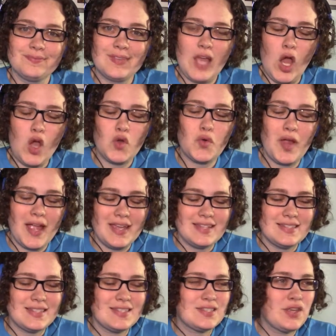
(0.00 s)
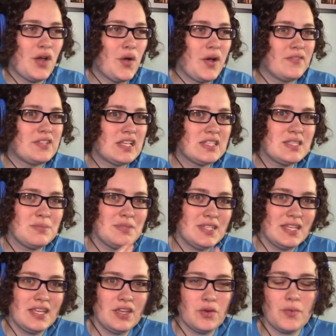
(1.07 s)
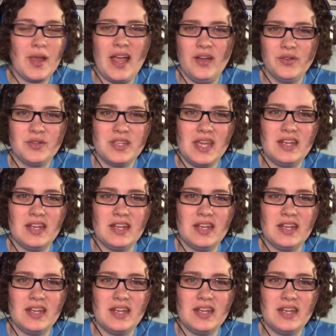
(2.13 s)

Alright, so I've done some digging around,